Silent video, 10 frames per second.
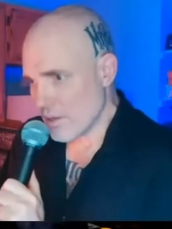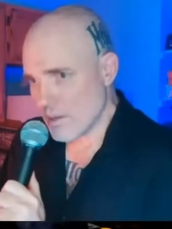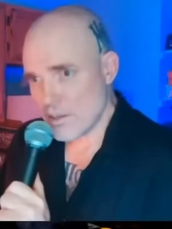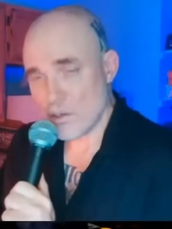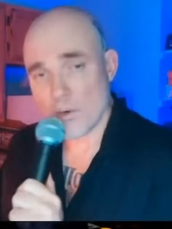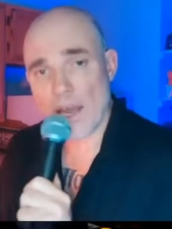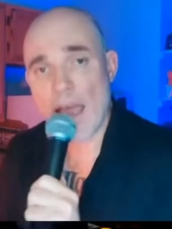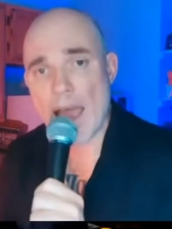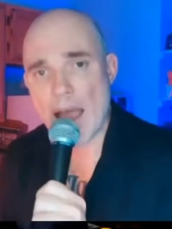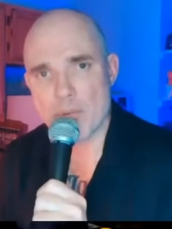to
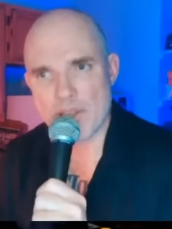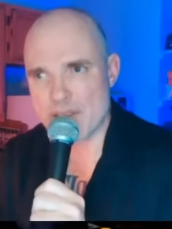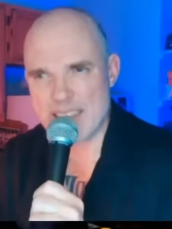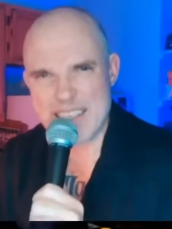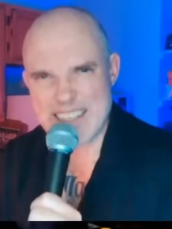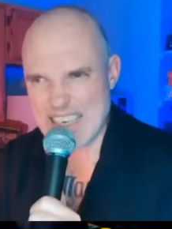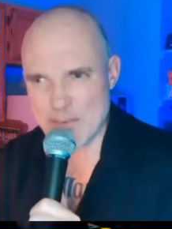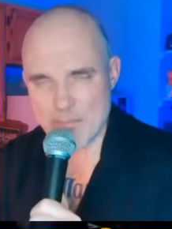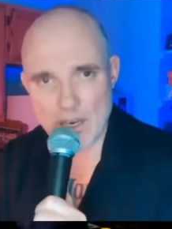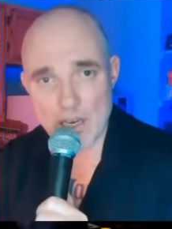inhabit the
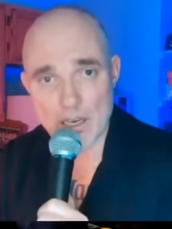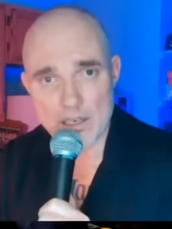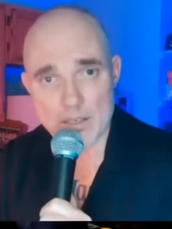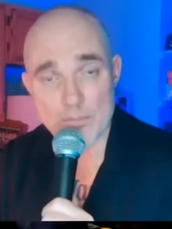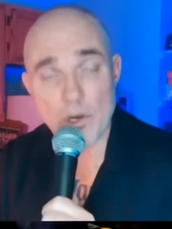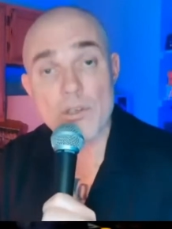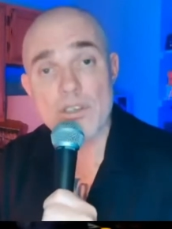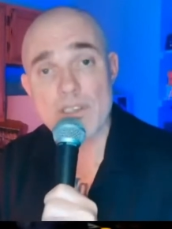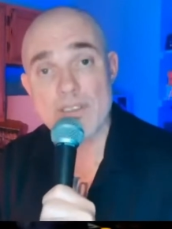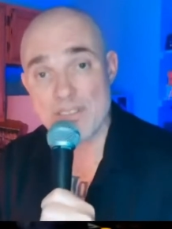same cosmos
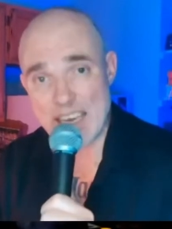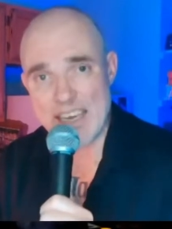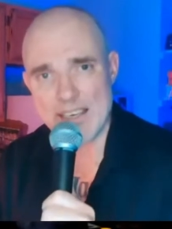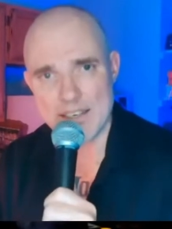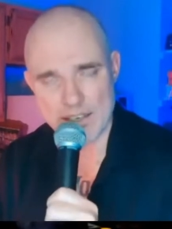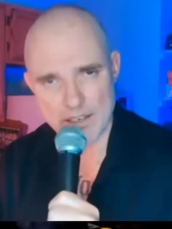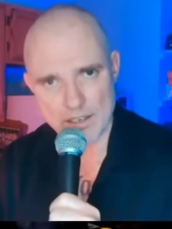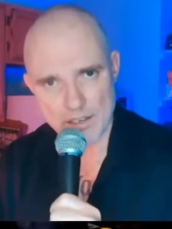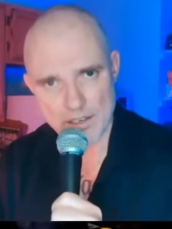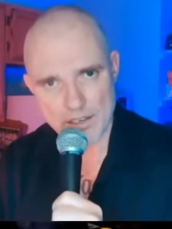that they did,
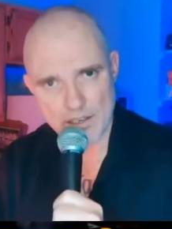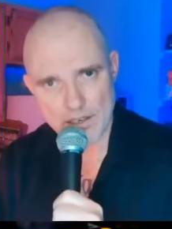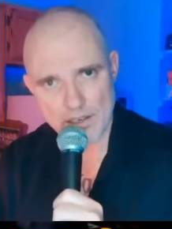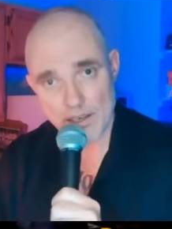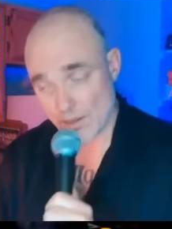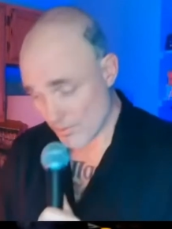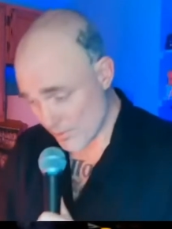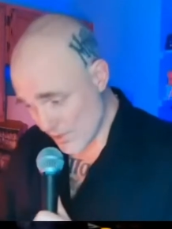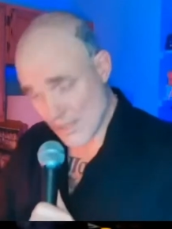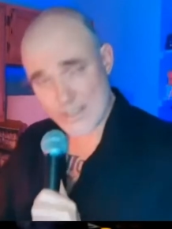
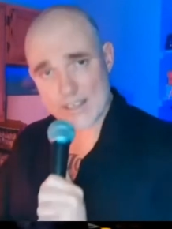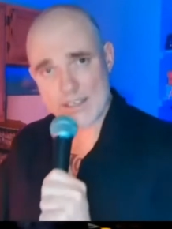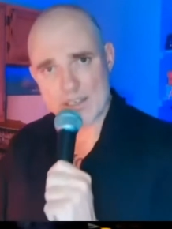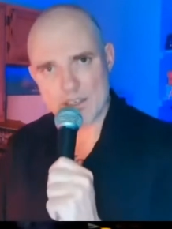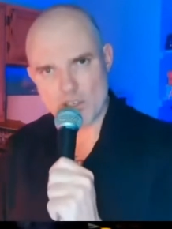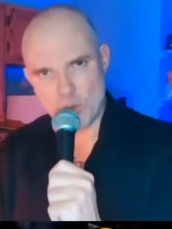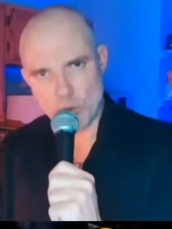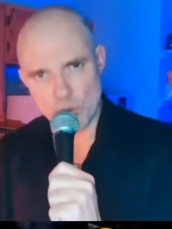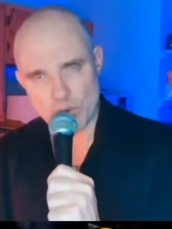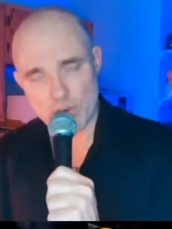this is the
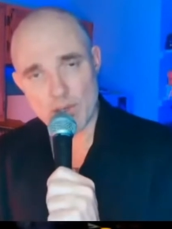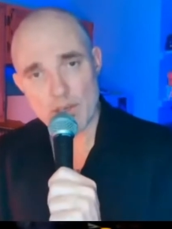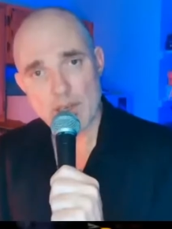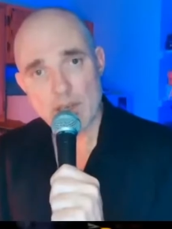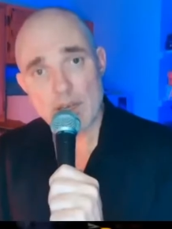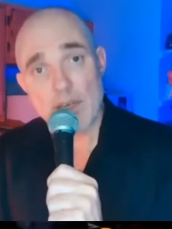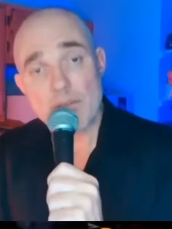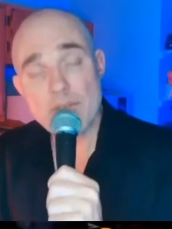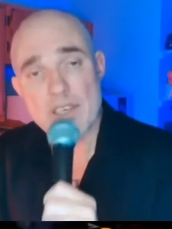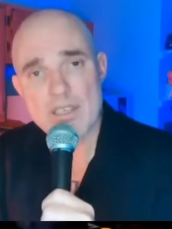tool.
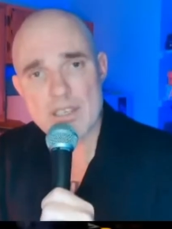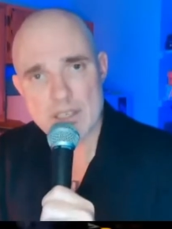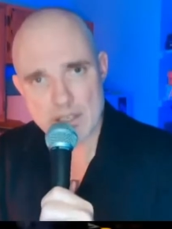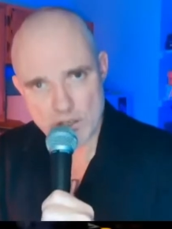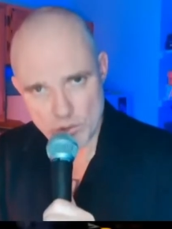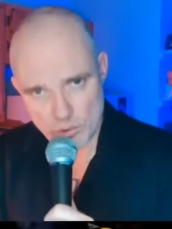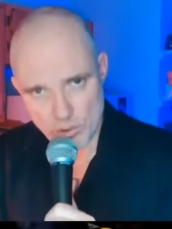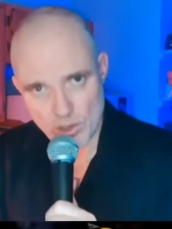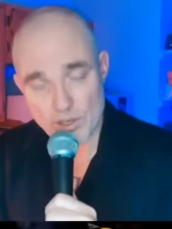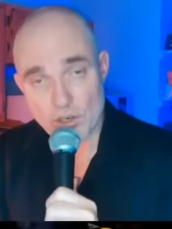This is the
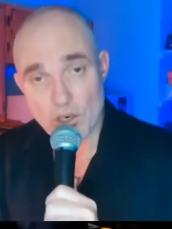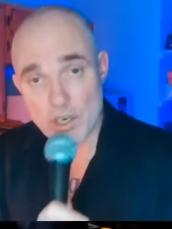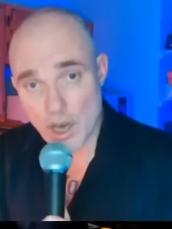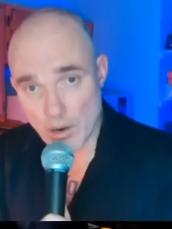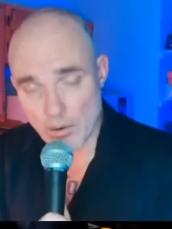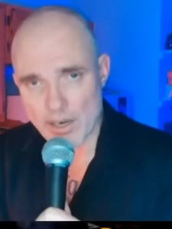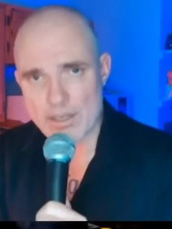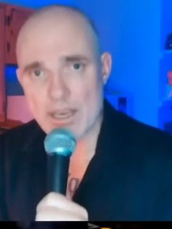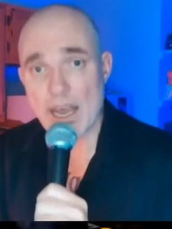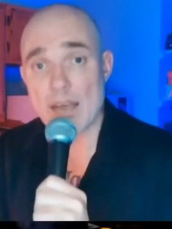tool. And you're going
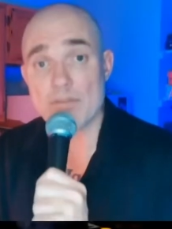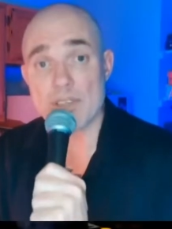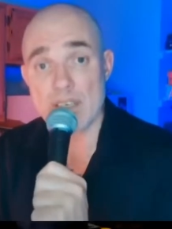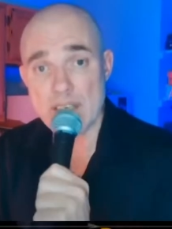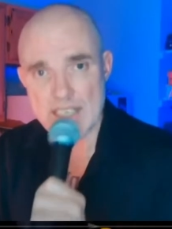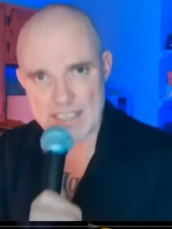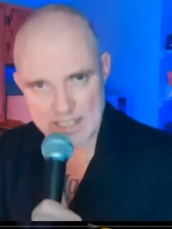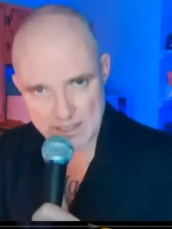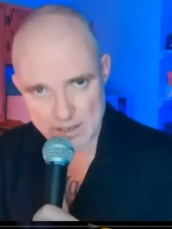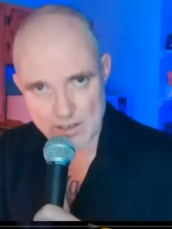to have to
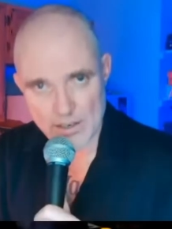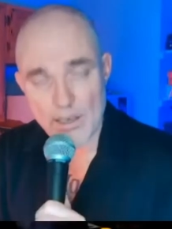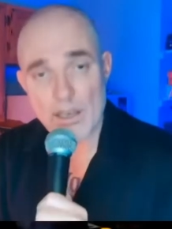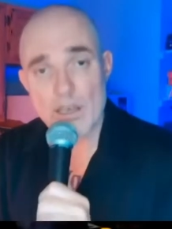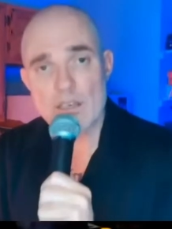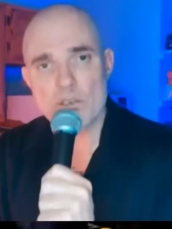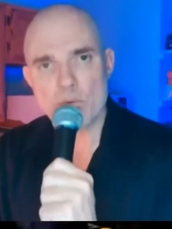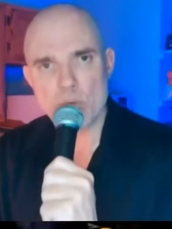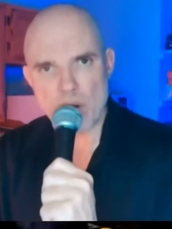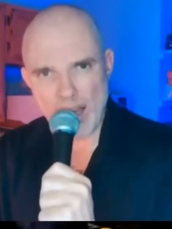listen to
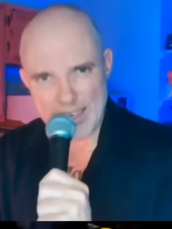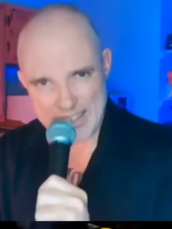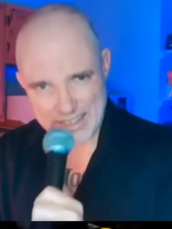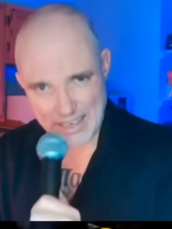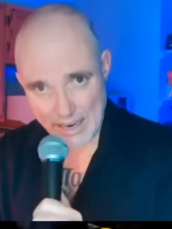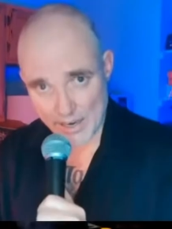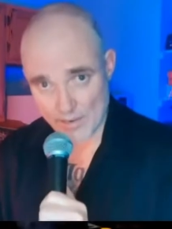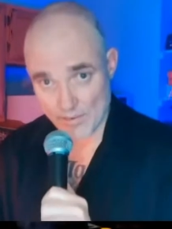what I say.